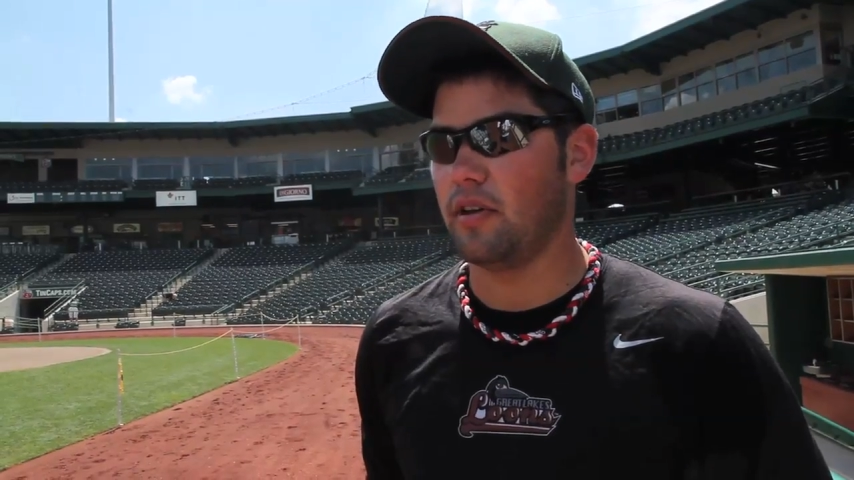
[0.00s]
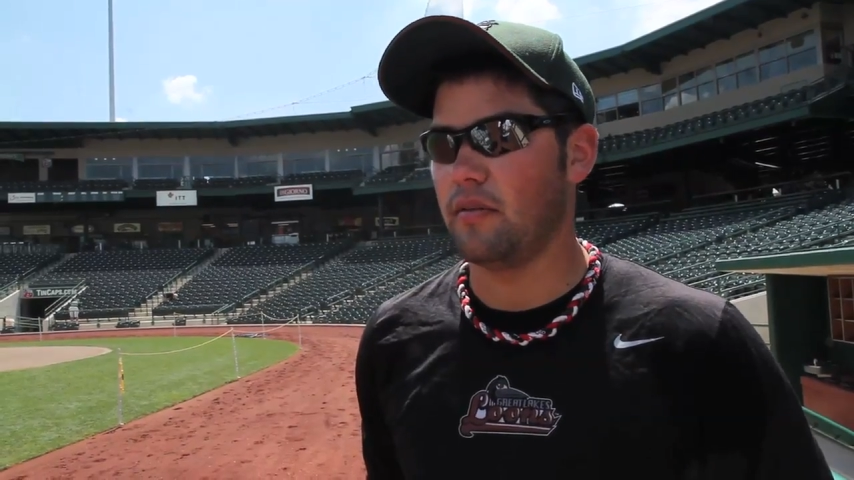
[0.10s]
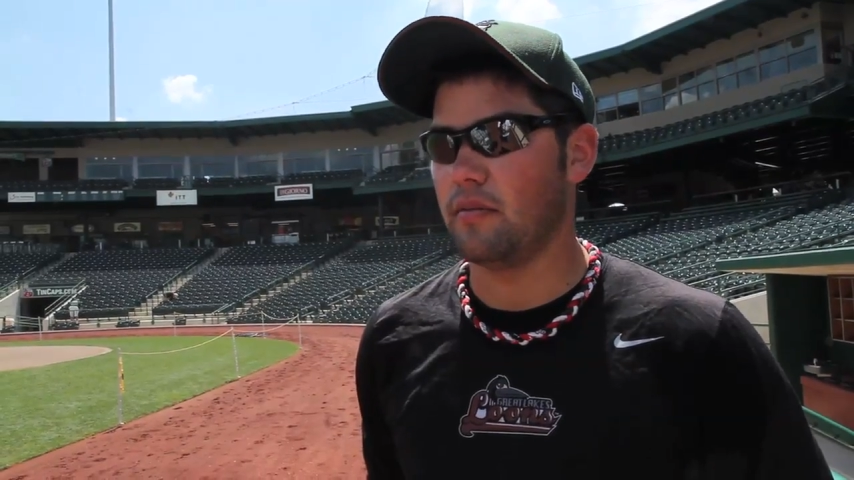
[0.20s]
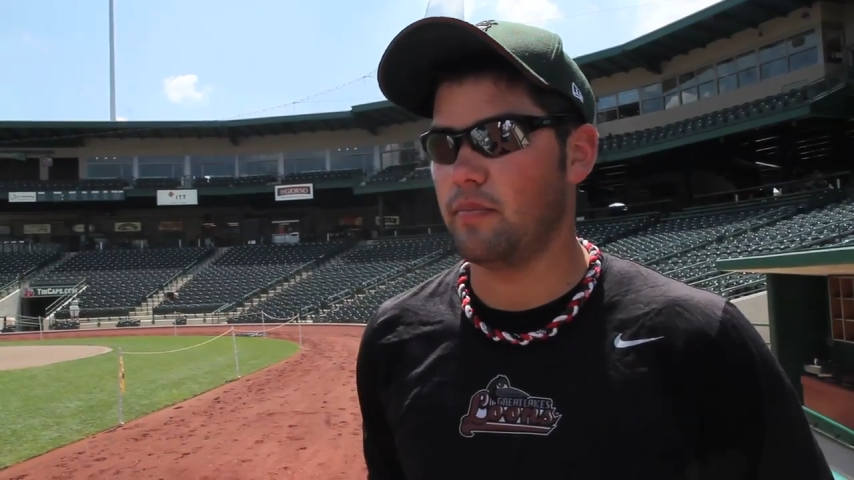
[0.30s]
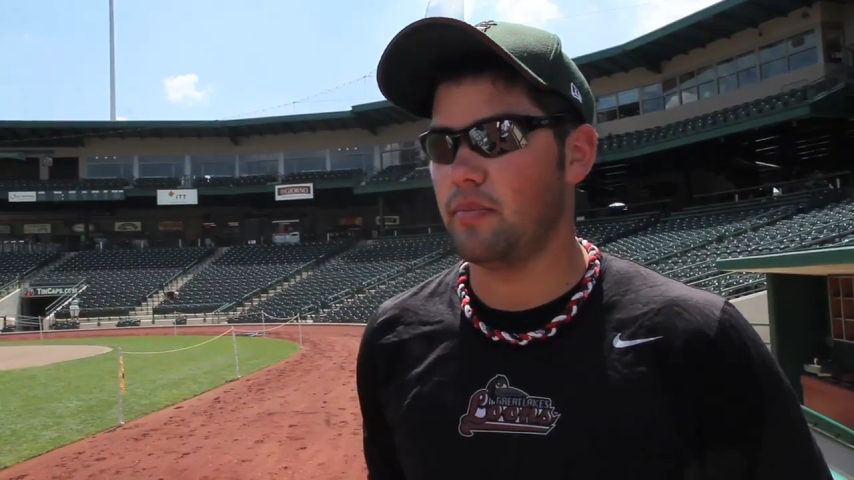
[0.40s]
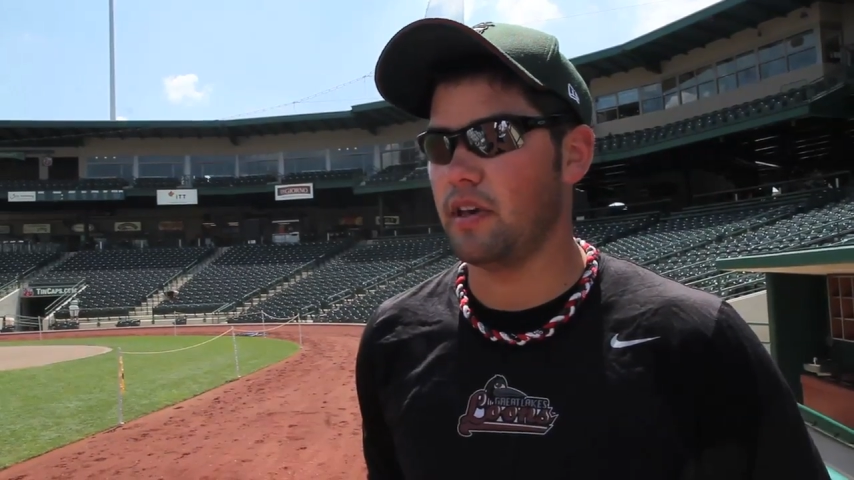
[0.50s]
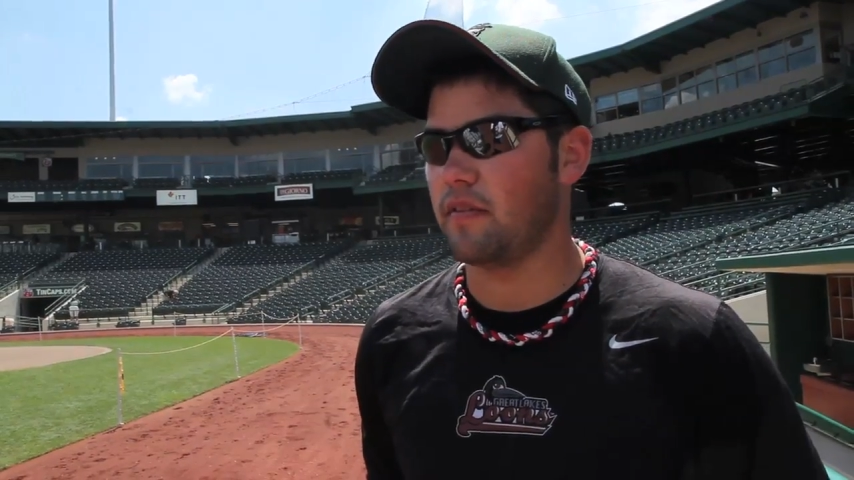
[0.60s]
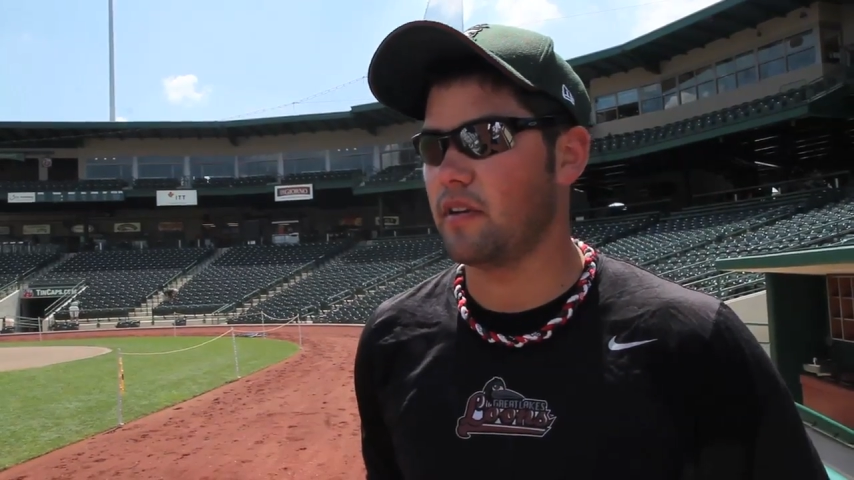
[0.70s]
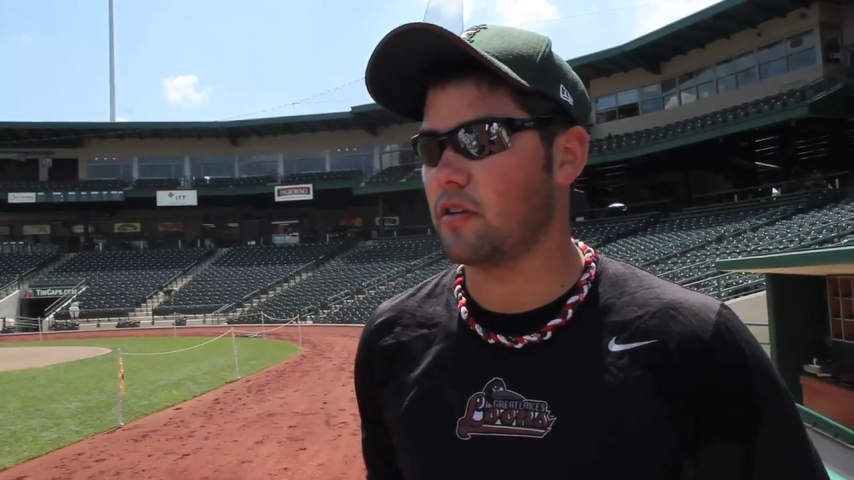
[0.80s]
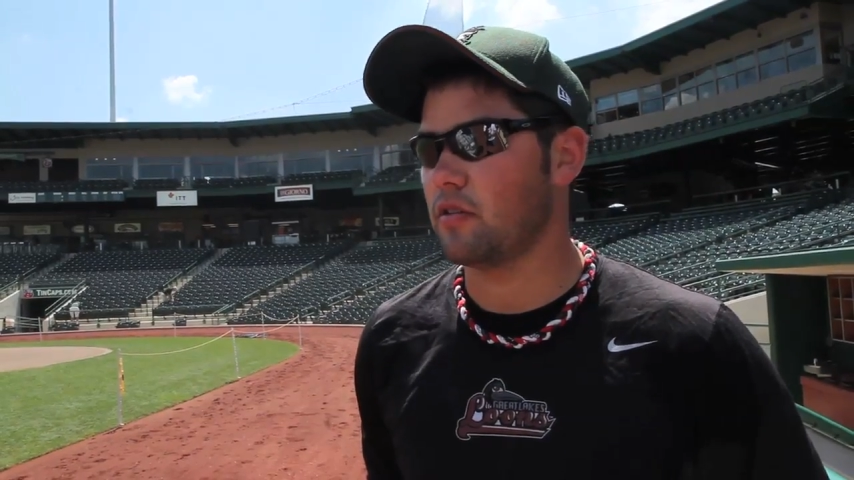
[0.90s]
in peak
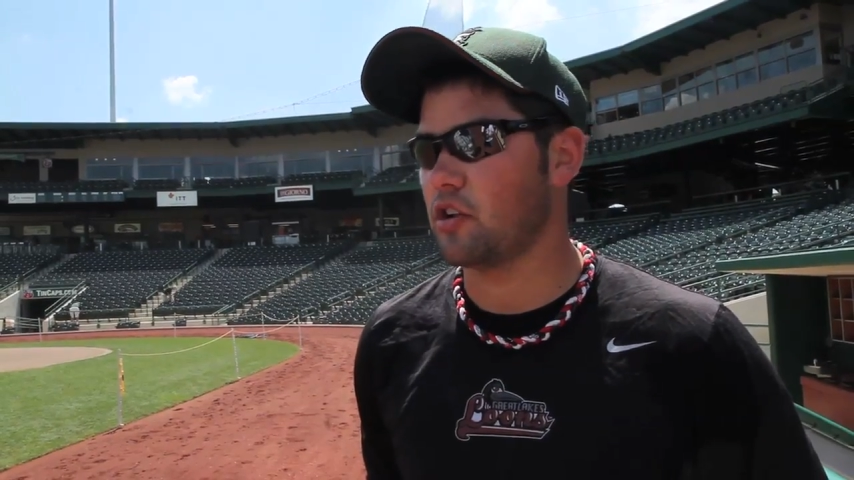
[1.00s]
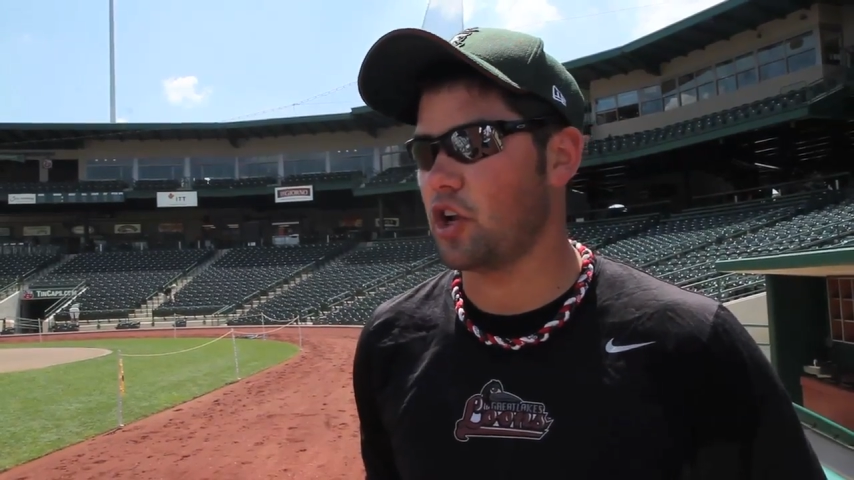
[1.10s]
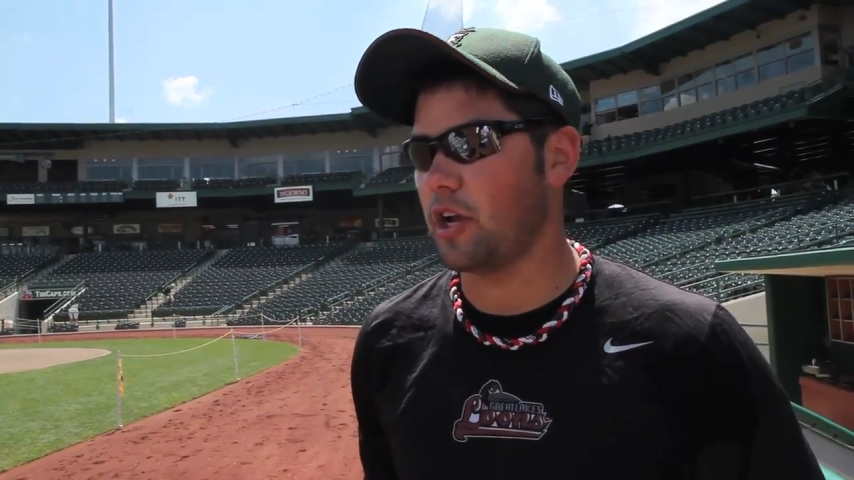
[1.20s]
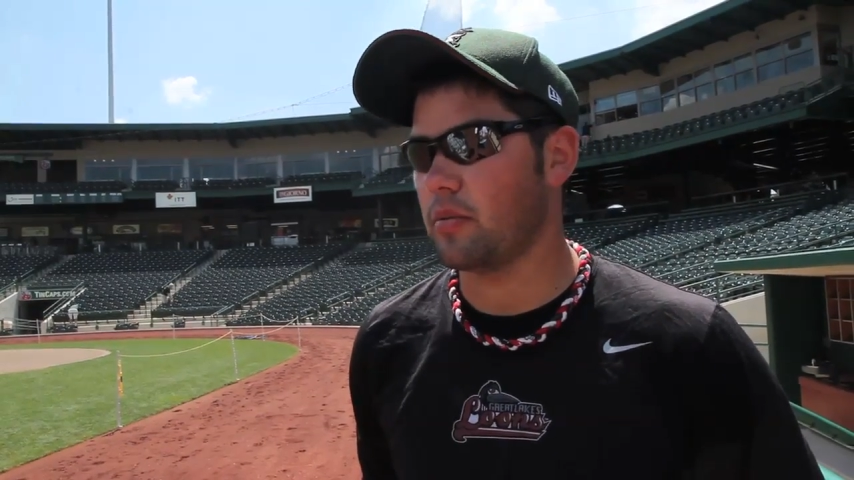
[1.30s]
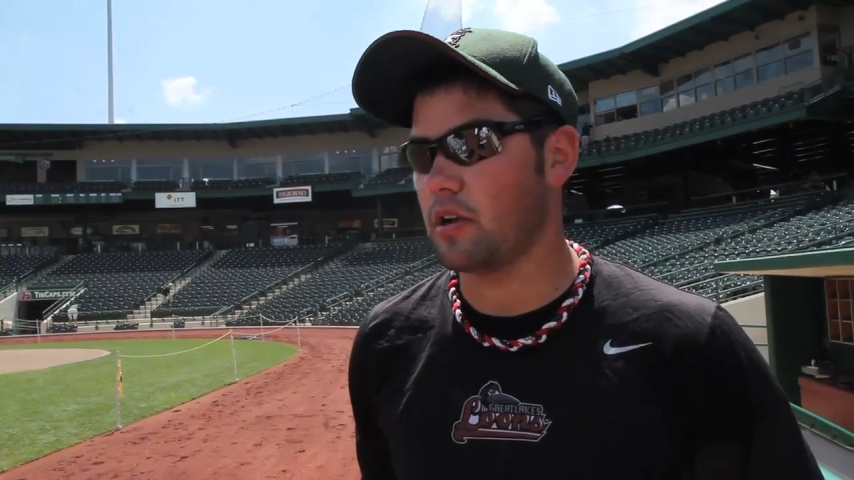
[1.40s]
physical shape.